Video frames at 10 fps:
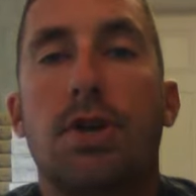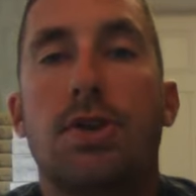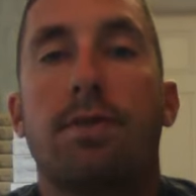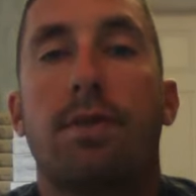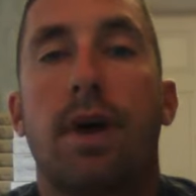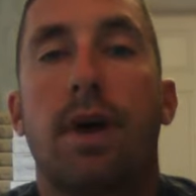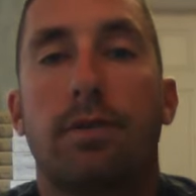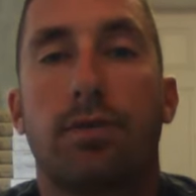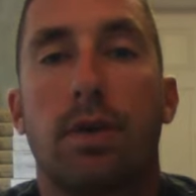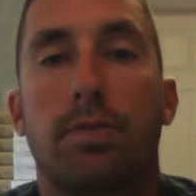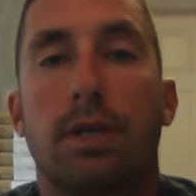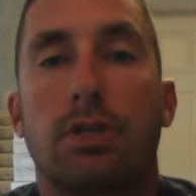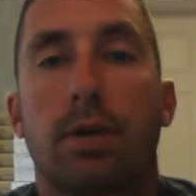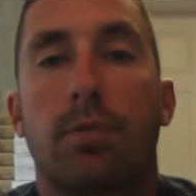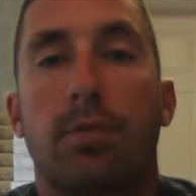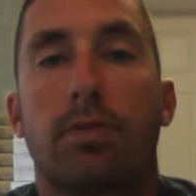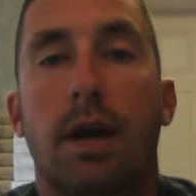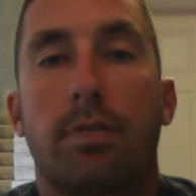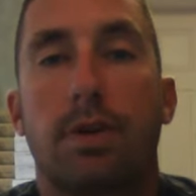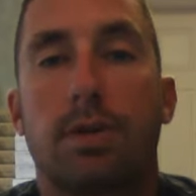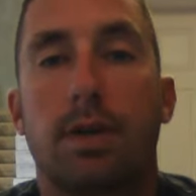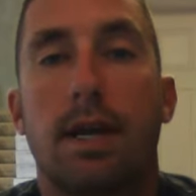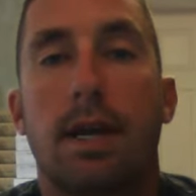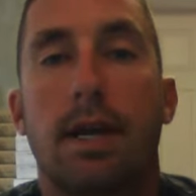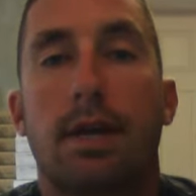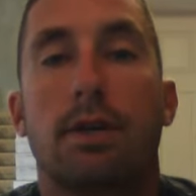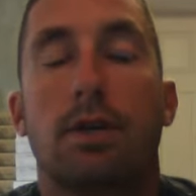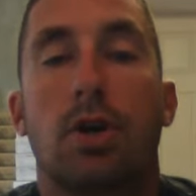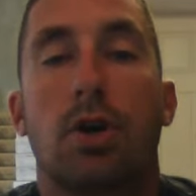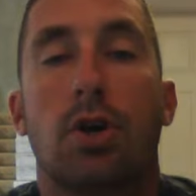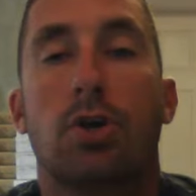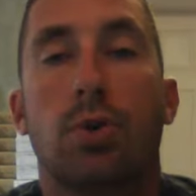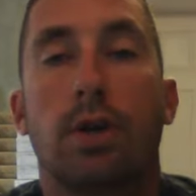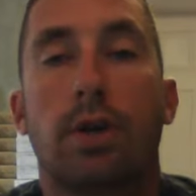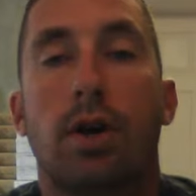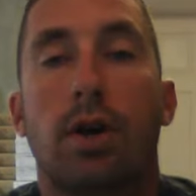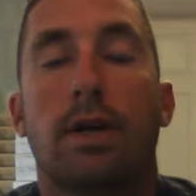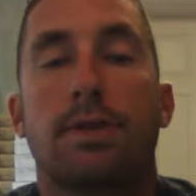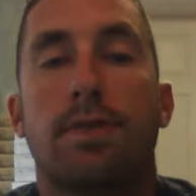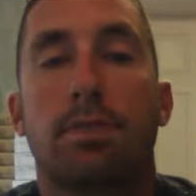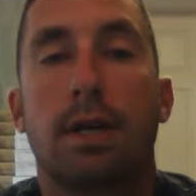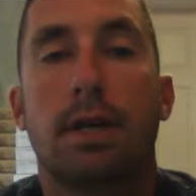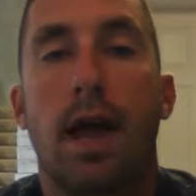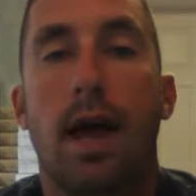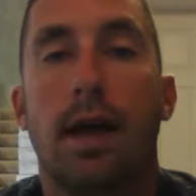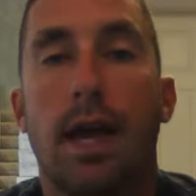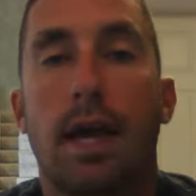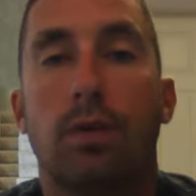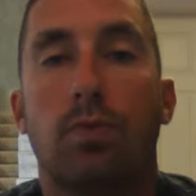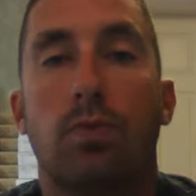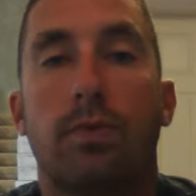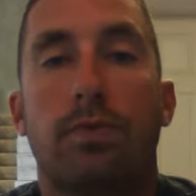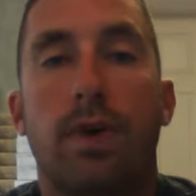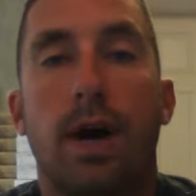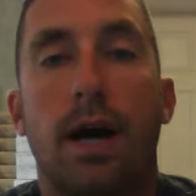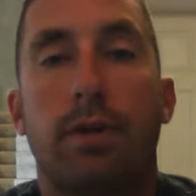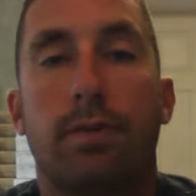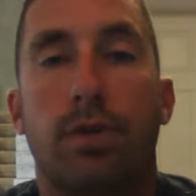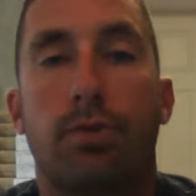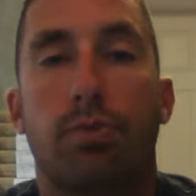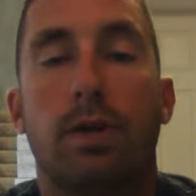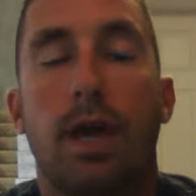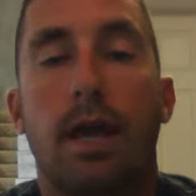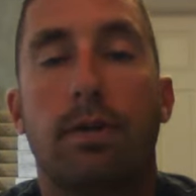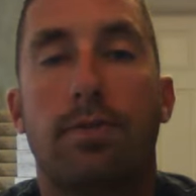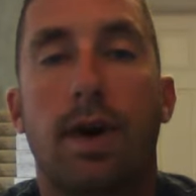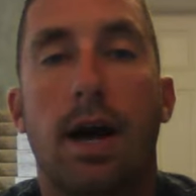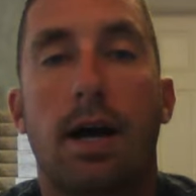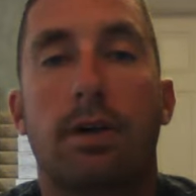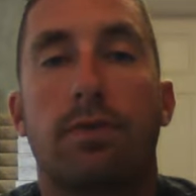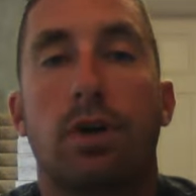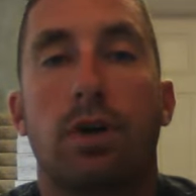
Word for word: event from the Chamber of Commerce and you can RSVP at 815-385-4300.